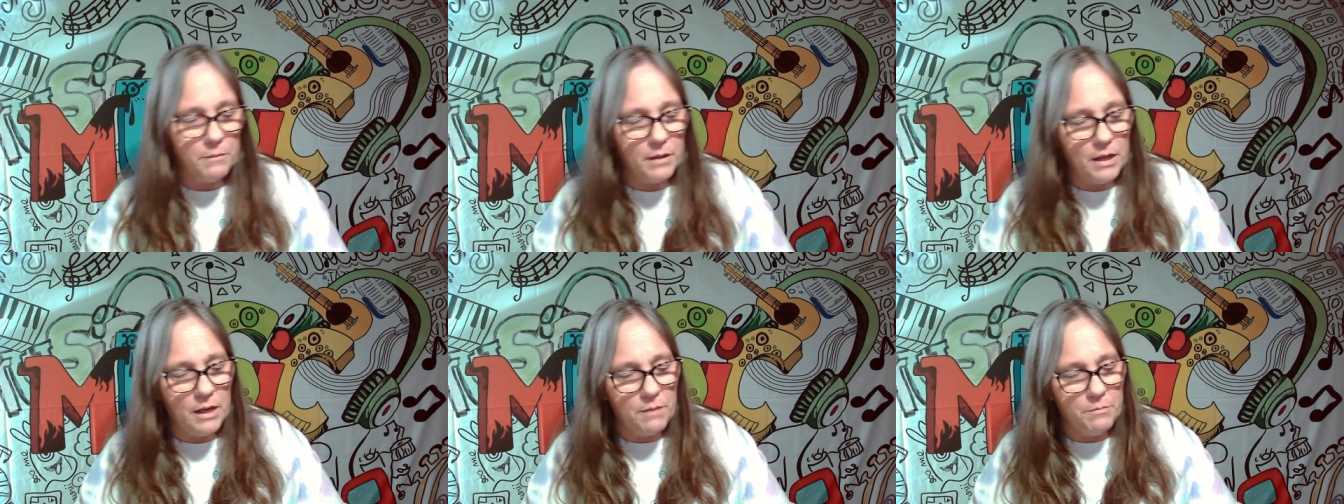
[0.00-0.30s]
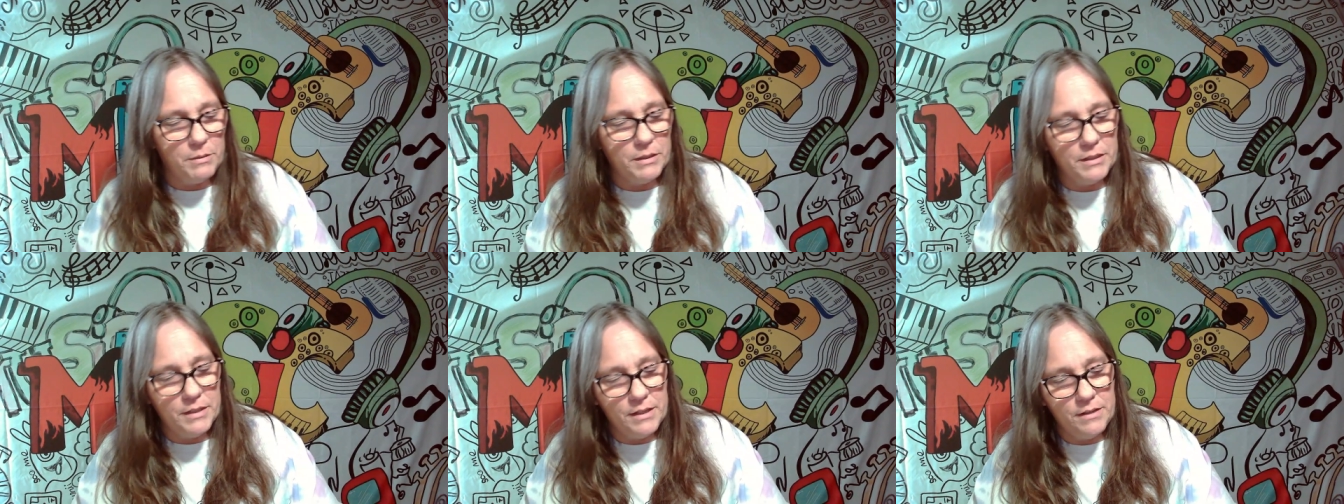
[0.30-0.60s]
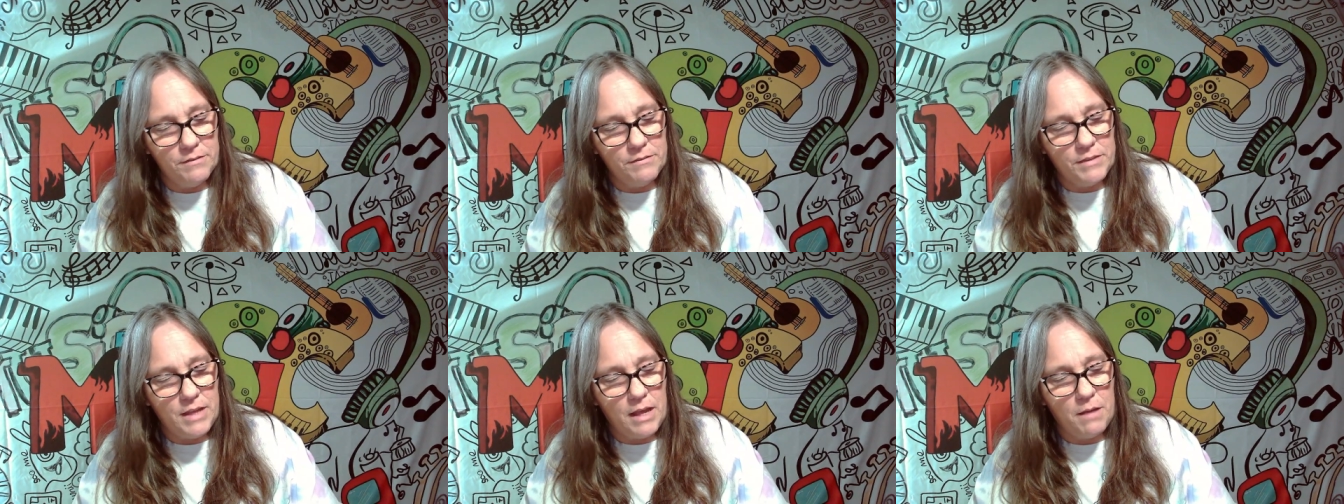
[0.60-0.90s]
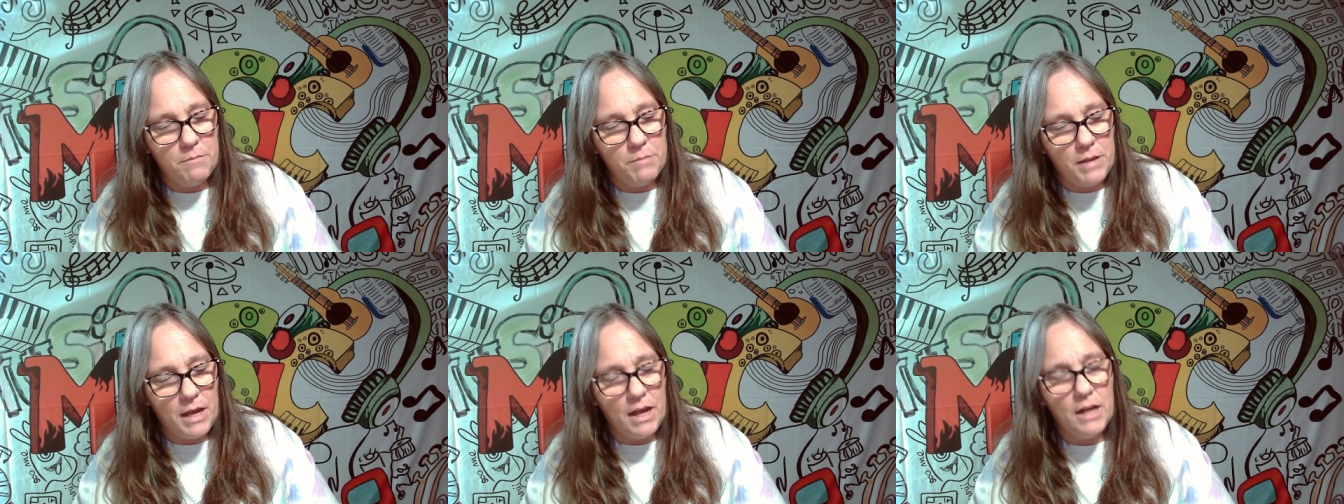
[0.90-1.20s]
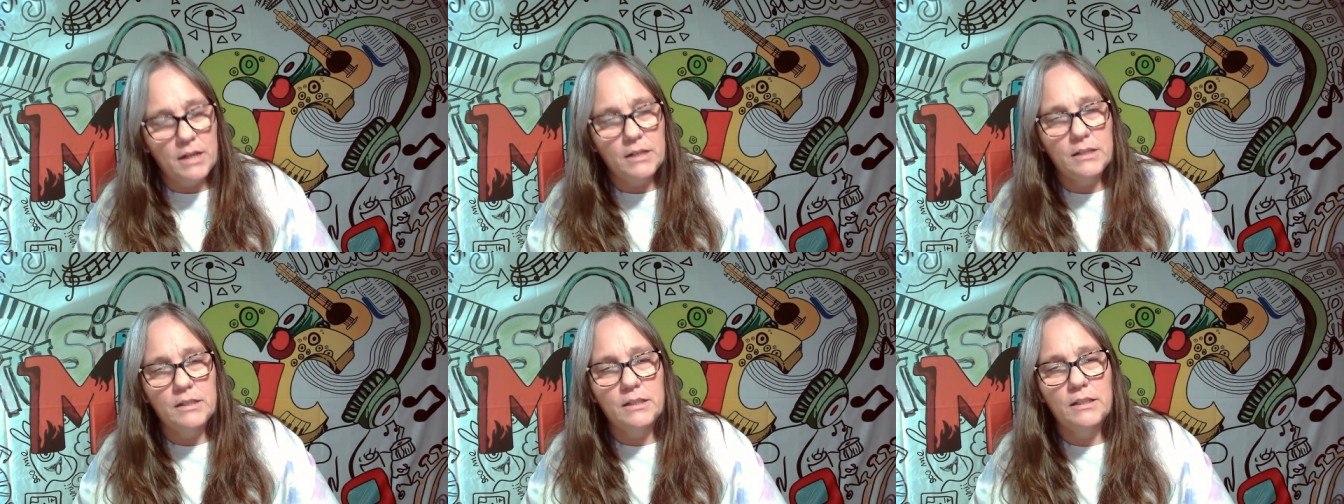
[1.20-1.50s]
I believe that
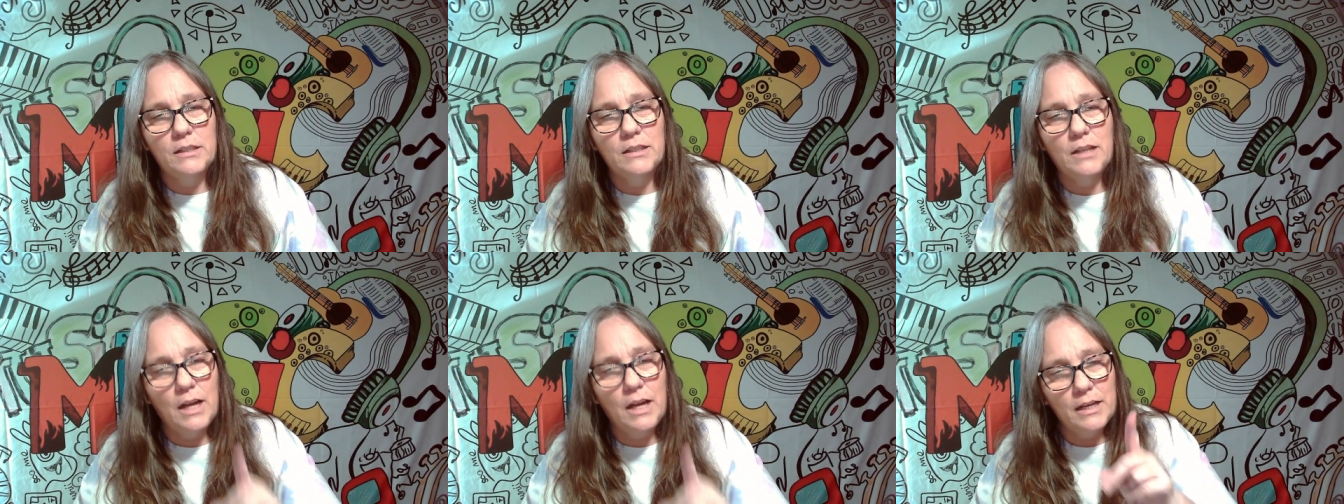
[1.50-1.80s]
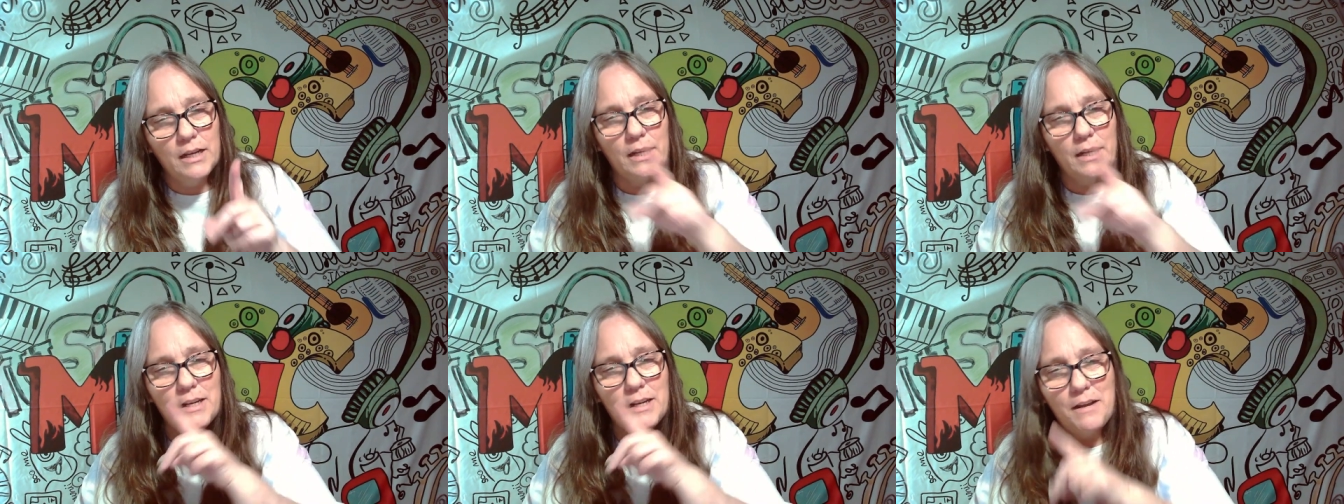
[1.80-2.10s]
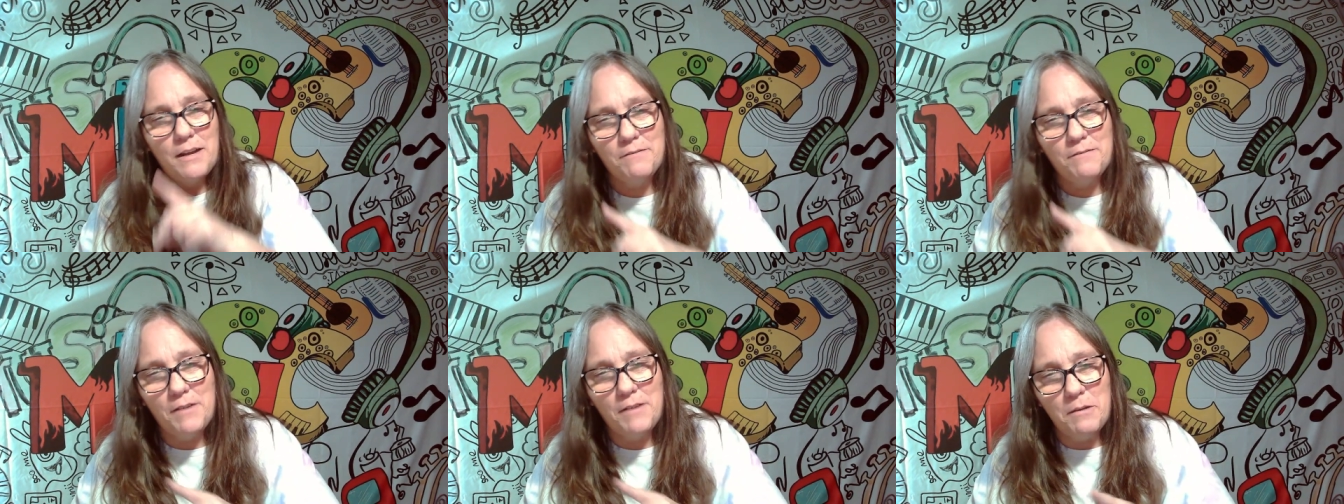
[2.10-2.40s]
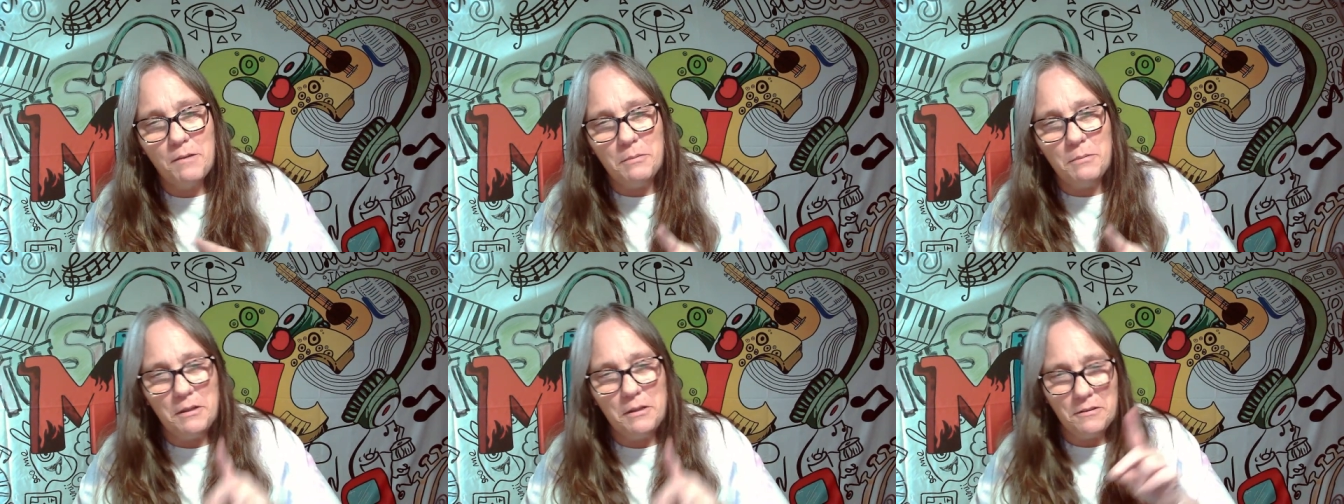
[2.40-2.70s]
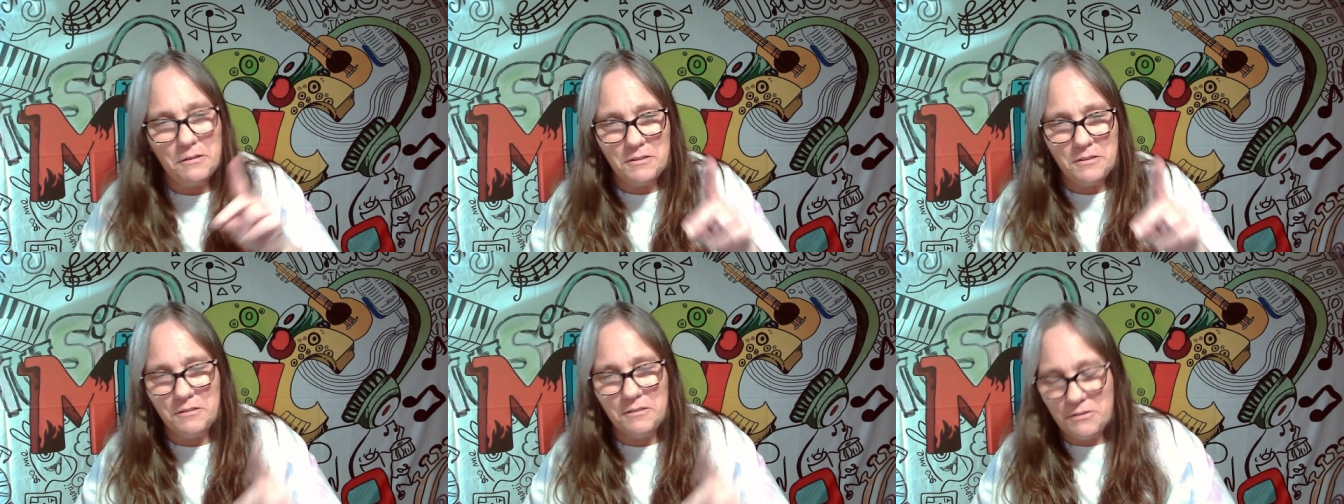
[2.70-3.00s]
pack, I got it at Five Below,
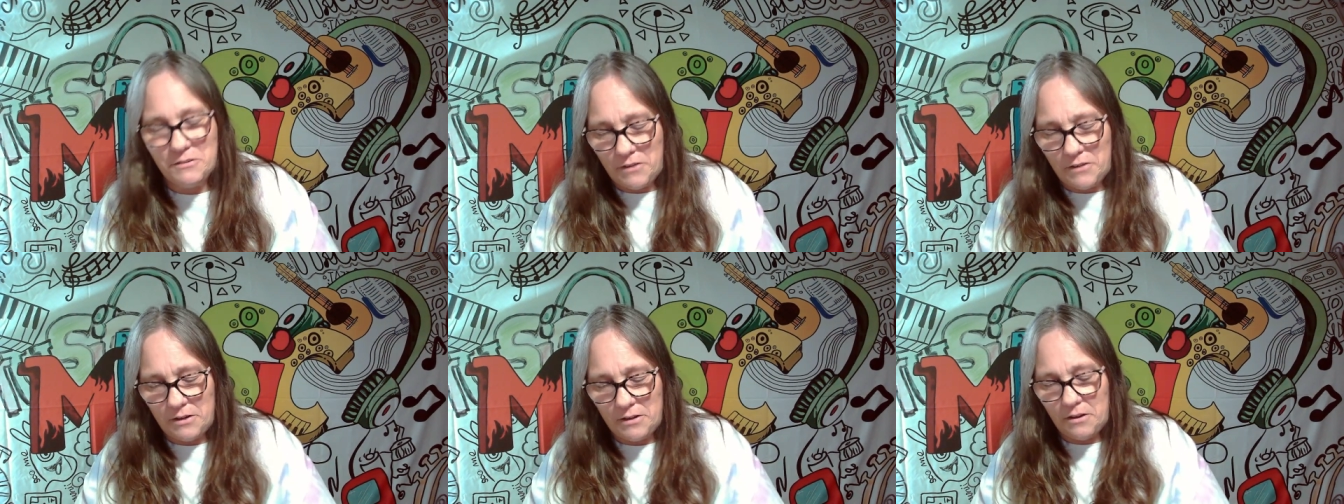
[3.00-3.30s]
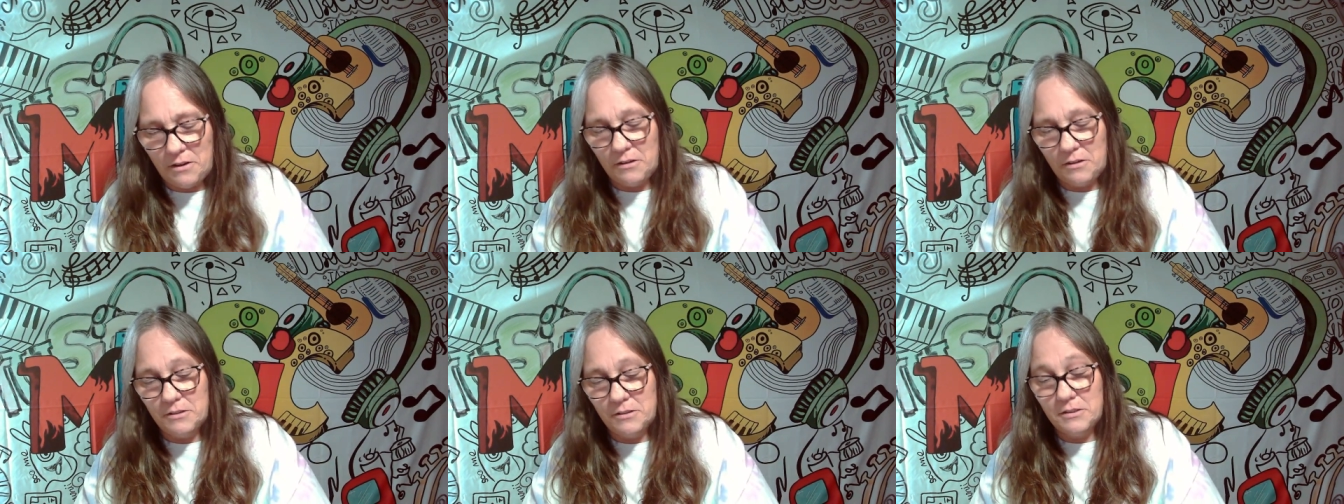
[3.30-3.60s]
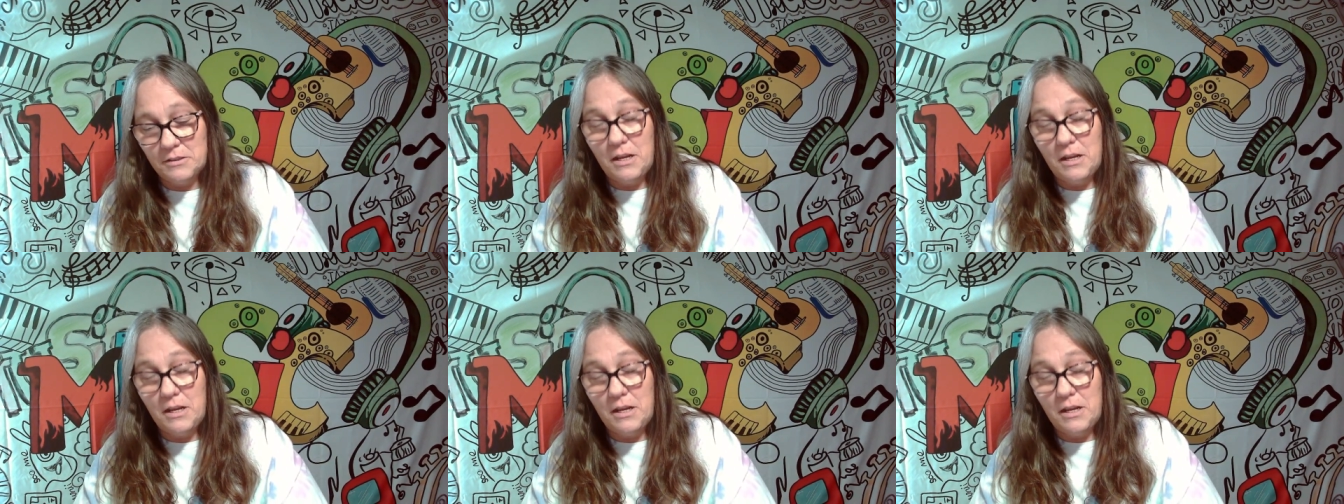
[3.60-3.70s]
so it was five dollars.